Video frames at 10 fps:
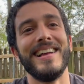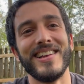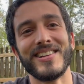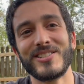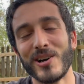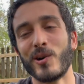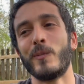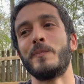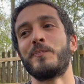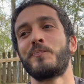So
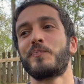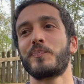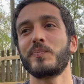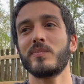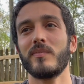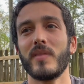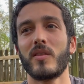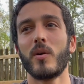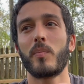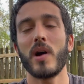
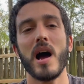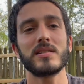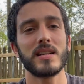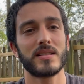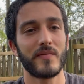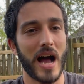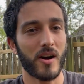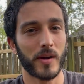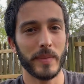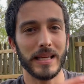the process of
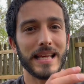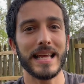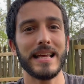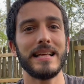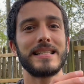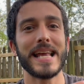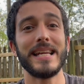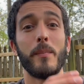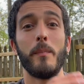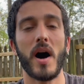alchemy is an
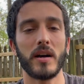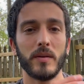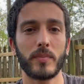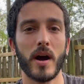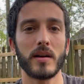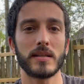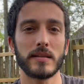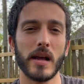embodied process.